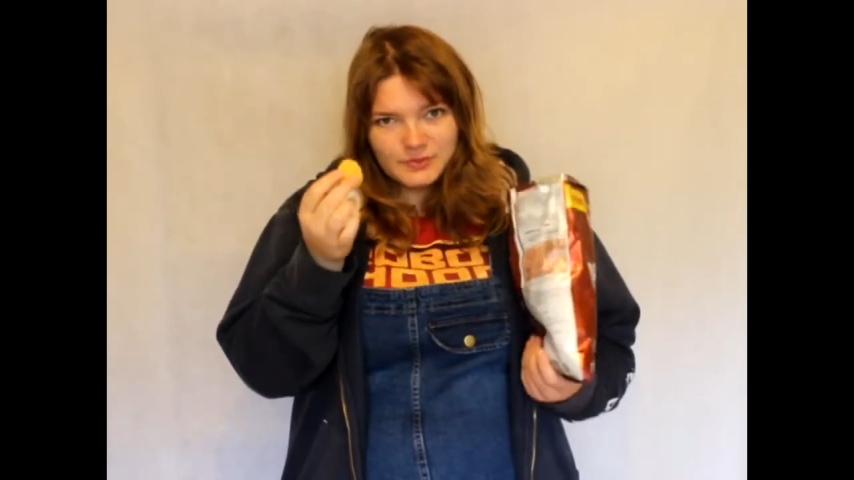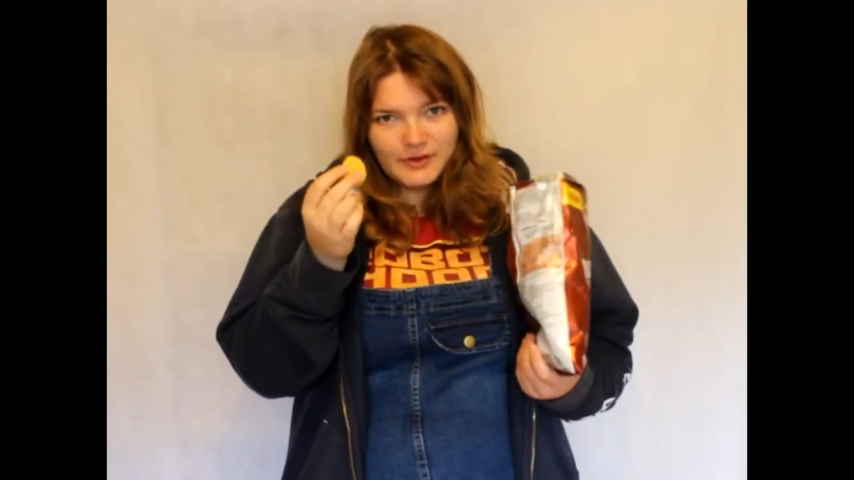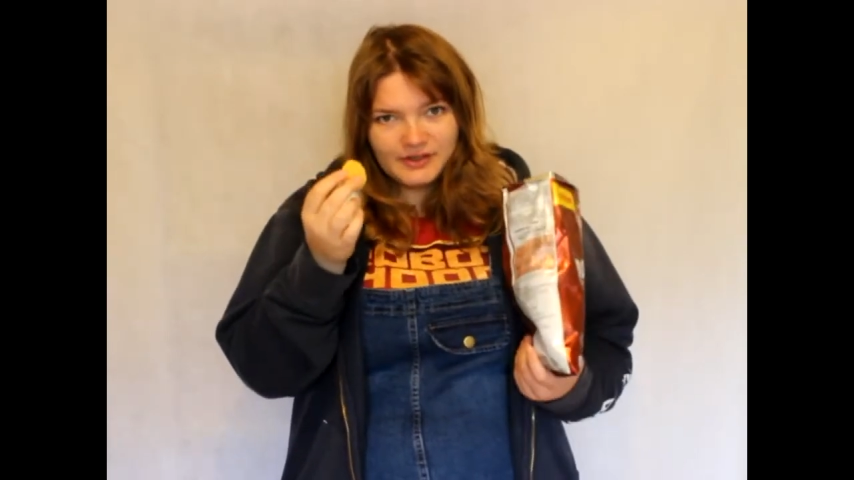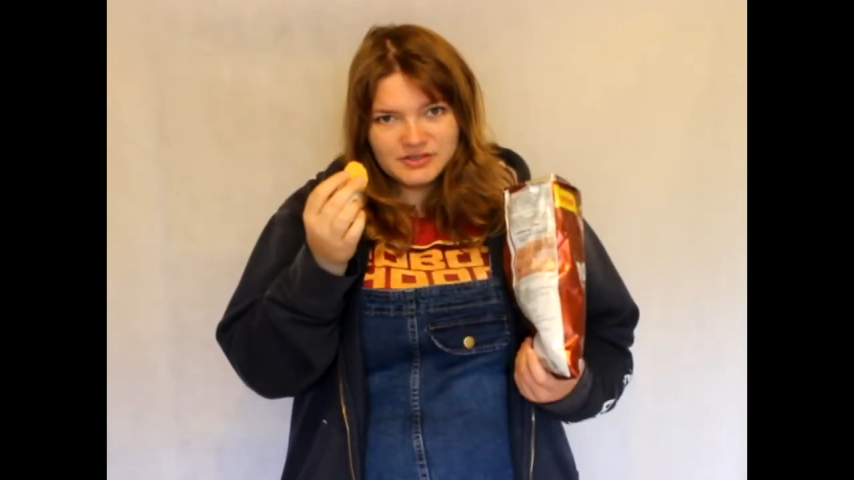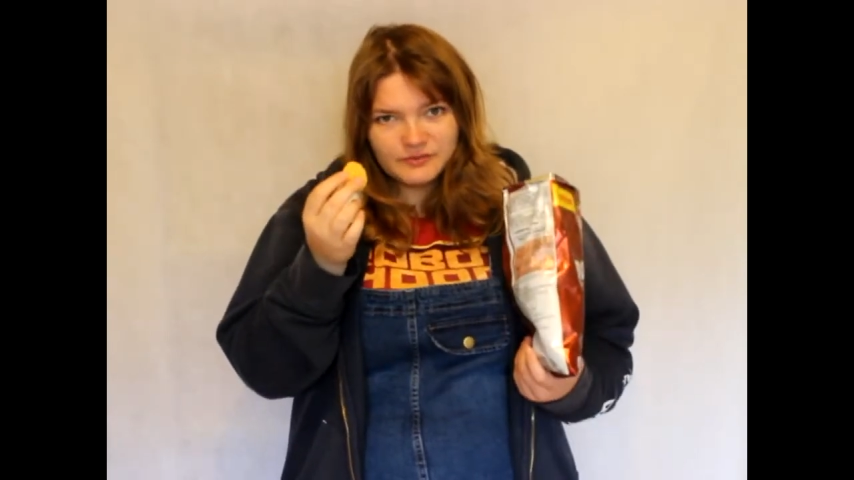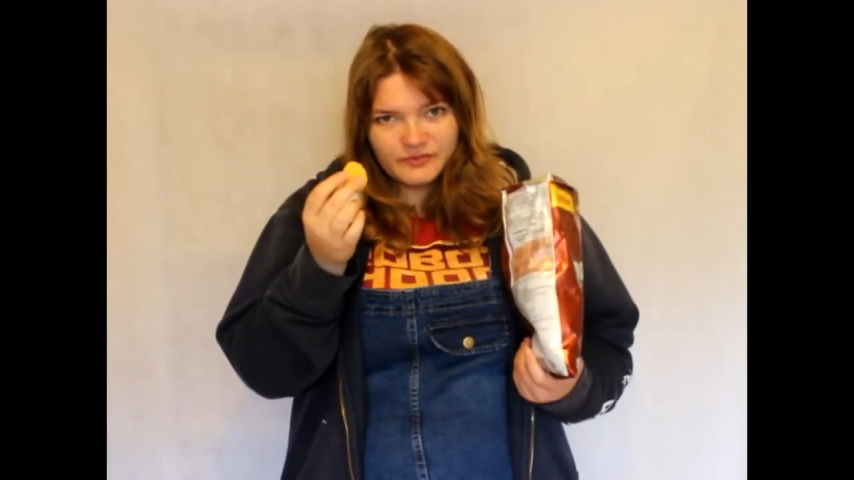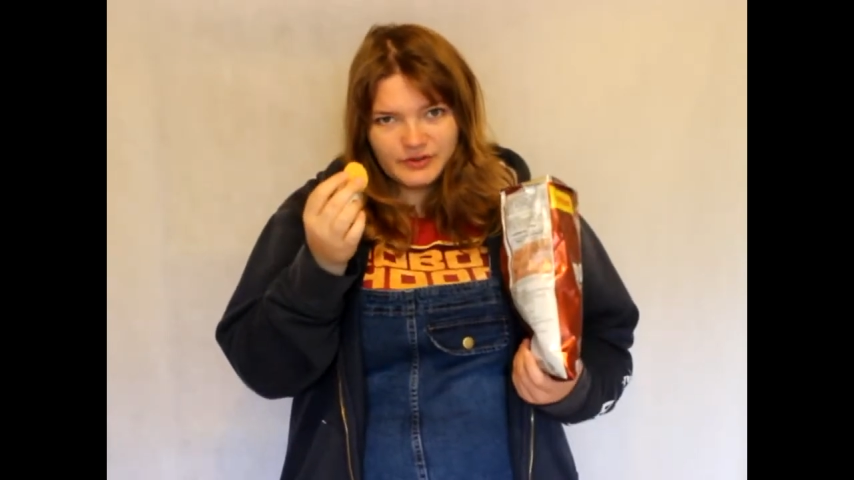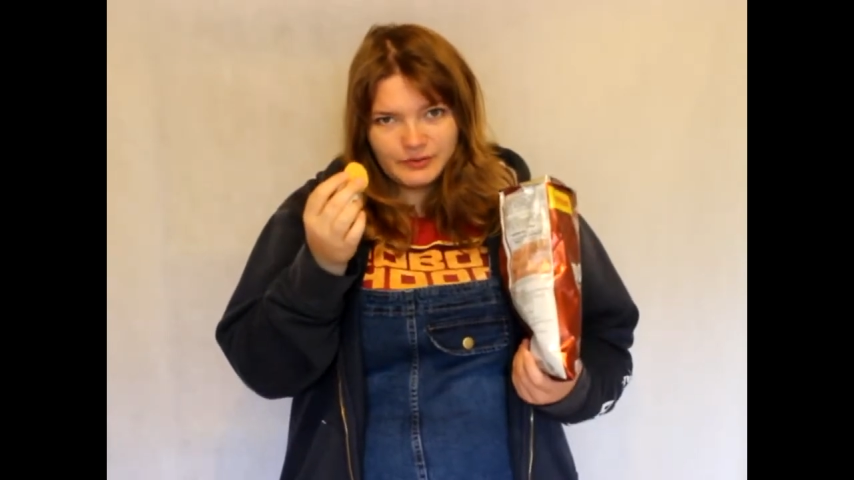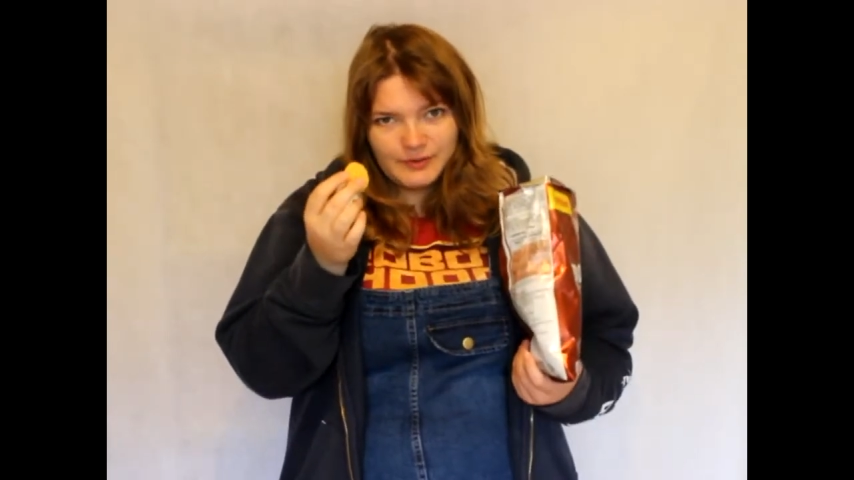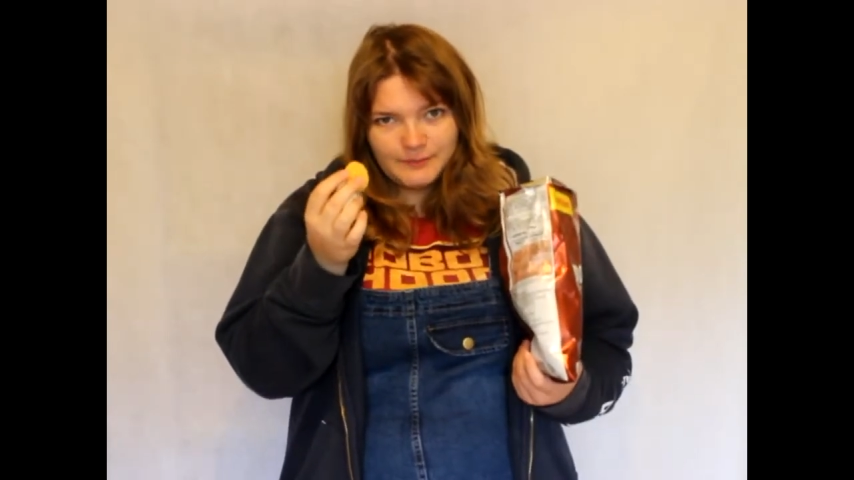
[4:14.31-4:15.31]
is where it gets
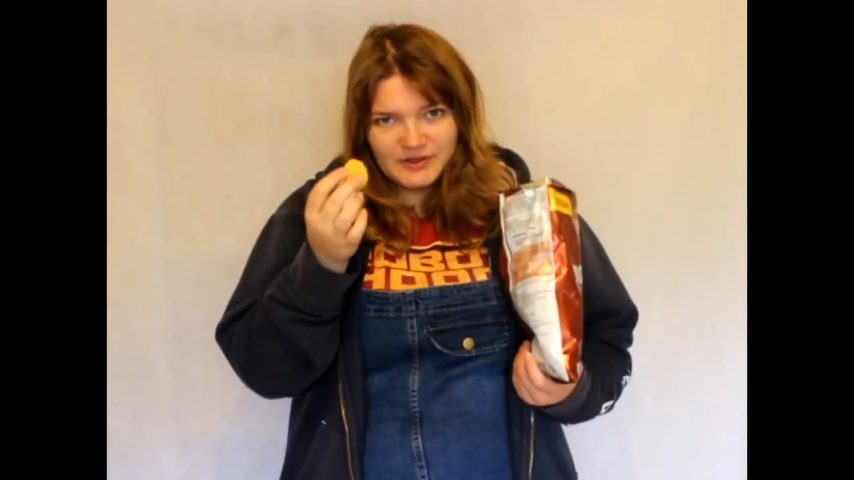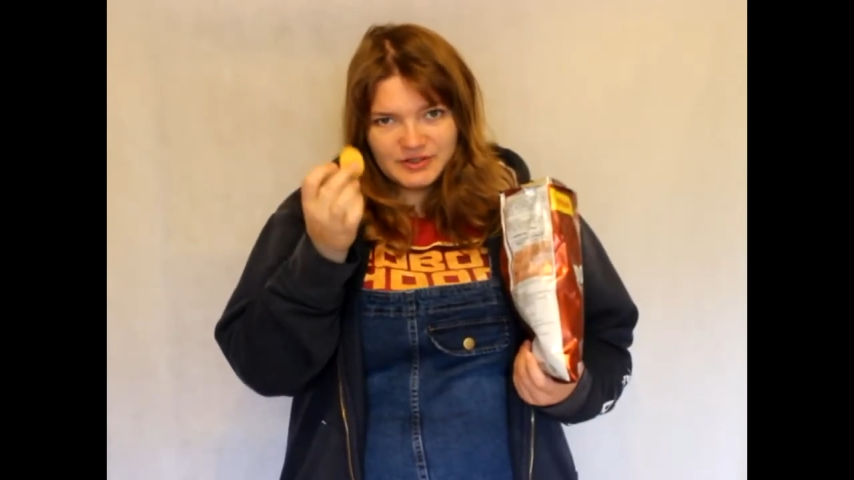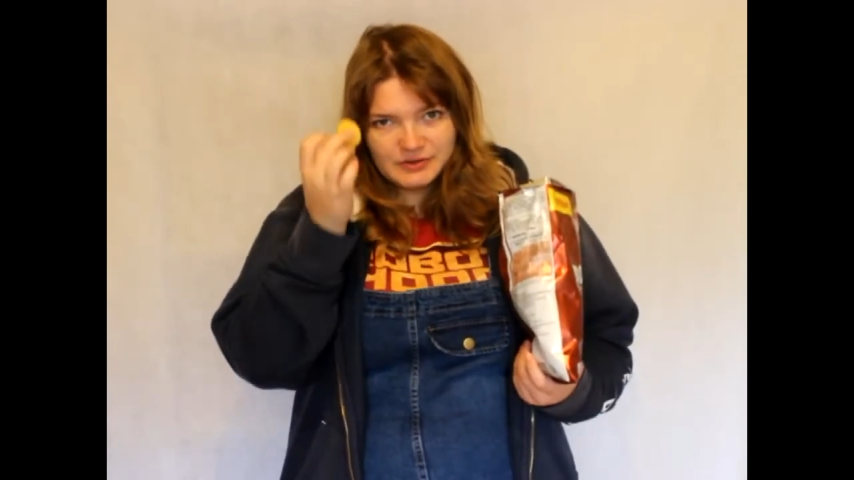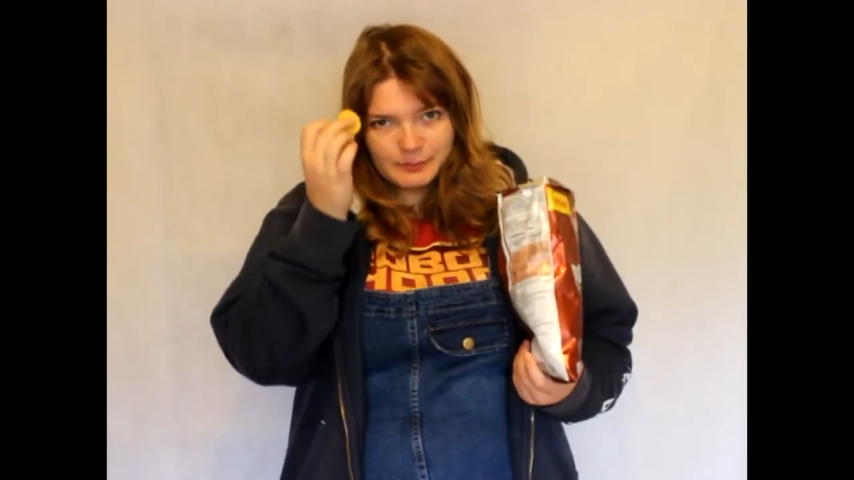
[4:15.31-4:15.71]
confusing because